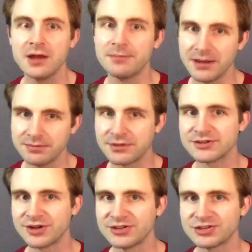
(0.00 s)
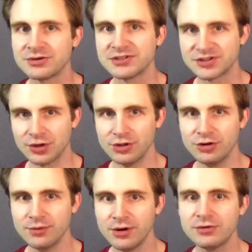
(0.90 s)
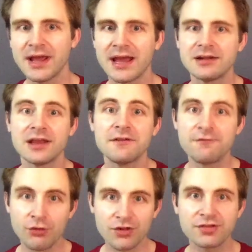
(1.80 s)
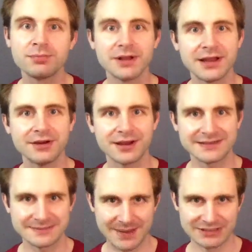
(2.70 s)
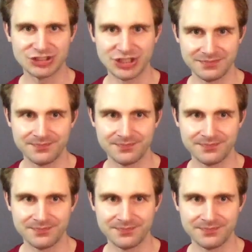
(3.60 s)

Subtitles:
but there's also a solo mode and a 4th player expansion.